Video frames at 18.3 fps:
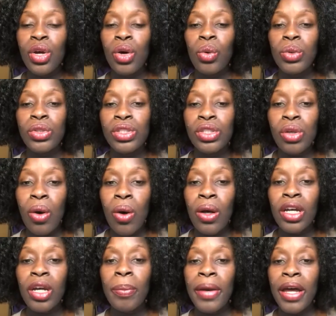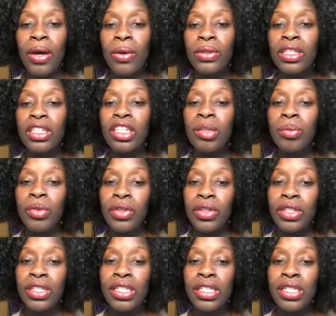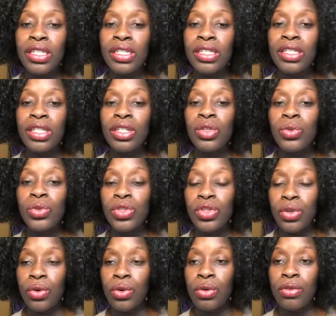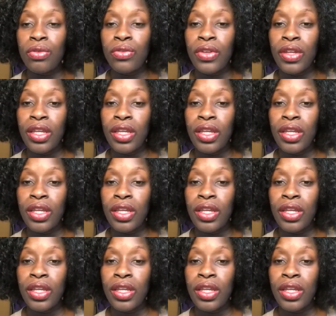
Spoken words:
or talk about the communities you serve.